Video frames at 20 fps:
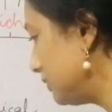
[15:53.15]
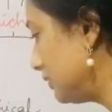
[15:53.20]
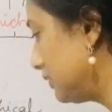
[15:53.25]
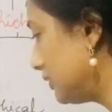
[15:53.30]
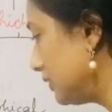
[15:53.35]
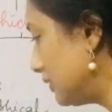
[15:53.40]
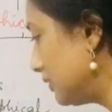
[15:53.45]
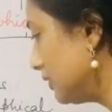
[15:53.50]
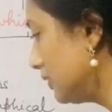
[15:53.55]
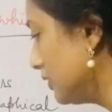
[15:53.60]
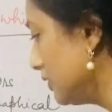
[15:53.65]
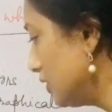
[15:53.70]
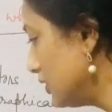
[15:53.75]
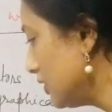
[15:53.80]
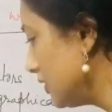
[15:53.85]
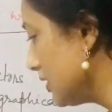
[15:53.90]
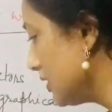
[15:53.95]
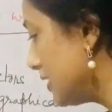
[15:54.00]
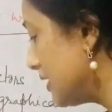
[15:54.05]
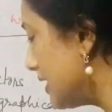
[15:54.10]
the
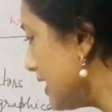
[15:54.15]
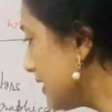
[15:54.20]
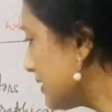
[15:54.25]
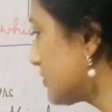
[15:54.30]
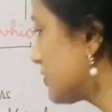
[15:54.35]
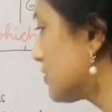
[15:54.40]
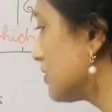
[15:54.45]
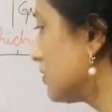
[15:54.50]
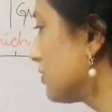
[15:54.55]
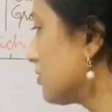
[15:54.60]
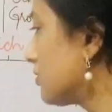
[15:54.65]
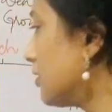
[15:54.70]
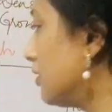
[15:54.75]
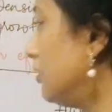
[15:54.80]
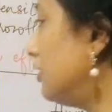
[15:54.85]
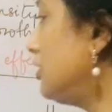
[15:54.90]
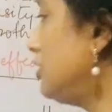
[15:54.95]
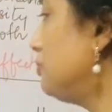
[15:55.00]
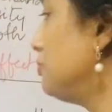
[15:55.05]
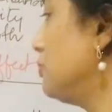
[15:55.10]
next
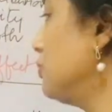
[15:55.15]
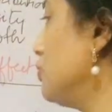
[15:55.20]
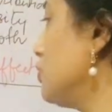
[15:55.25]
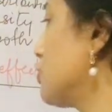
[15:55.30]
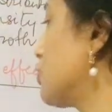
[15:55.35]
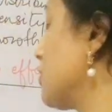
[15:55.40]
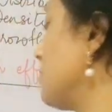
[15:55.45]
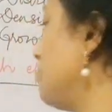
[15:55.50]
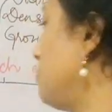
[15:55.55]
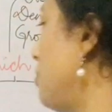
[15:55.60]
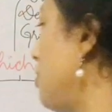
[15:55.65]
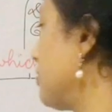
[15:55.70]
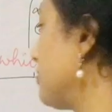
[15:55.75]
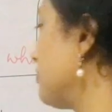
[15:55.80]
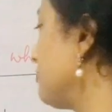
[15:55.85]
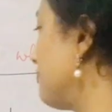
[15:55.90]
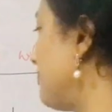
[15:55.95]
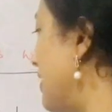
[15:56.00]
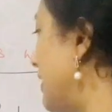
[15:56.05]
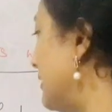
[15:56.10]
third most
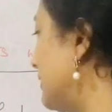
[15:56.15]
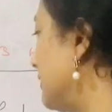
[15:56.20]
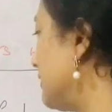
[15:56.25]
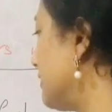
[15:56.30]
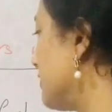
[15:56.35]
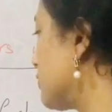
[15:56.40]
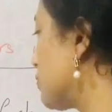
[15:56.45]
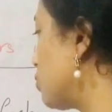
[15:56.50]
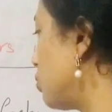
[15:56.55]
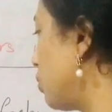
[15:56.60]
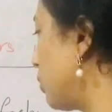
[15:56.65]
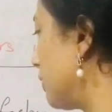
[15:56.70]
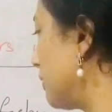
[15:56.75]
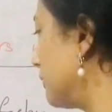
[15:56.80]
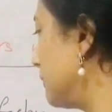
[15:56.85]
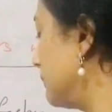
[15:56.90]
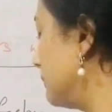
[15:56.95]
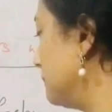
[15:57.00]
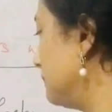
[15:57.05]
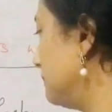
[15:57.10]
important factor is water.